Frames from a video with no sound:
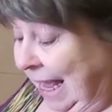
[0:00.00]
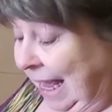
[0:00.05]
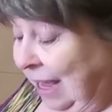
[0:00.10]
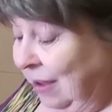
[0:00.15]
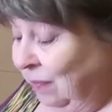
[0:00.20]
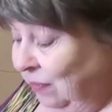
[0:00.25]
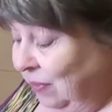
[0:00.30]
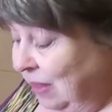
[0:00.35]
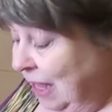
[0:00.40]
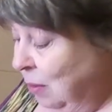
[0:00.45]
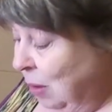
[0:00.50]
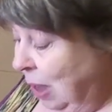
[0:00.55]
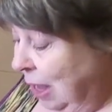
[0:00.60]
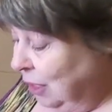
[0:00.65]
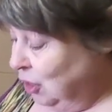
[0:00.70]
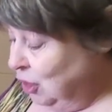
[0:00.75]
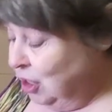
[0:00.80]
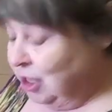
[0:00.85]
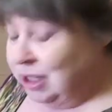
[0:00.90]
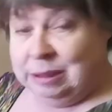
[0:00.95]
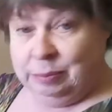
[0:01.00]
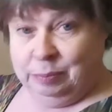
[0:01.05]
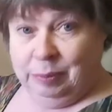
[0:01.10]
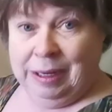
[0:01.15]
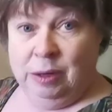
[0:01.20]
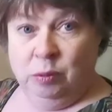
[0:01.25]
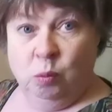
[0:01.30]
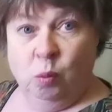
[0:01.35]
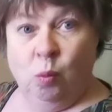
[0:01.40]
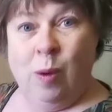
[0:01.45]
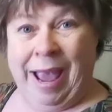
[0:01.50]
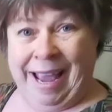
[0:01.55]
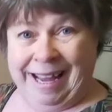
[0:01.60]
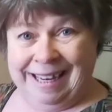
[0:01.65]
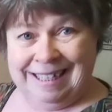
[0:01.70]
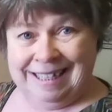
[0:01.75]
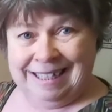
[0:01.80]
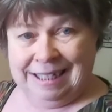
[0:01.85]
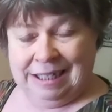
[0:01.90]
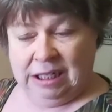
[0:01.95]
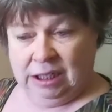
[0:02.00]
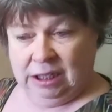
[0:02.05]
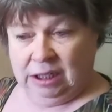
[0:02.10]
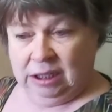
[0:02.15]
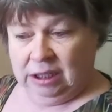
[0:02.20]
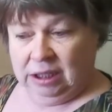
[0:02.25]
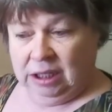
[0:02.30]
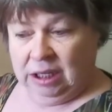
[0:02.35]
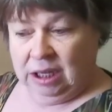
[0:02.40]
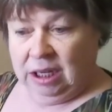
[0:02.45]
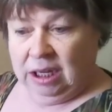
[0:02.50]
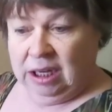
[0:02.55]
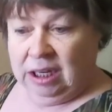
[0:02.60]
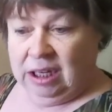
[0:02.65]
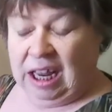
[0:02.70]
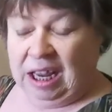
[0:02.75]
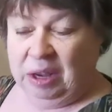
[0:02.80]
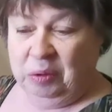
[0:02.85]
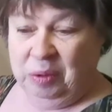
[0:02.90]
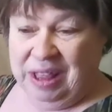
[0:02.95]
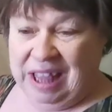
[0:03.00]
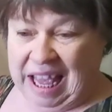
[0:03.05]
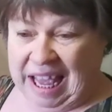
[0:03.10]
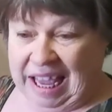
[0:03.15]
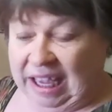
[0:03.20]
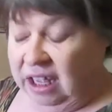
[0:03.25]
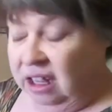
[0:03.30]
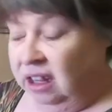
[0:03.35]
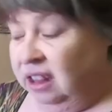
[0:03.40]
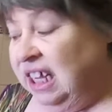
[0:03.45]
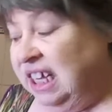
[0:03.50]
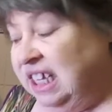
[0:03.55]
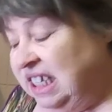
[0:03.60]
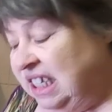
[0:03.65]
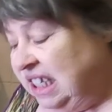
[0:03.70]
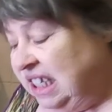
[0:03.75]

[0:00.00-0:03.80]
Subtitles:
If they had just been wet, like with egg, they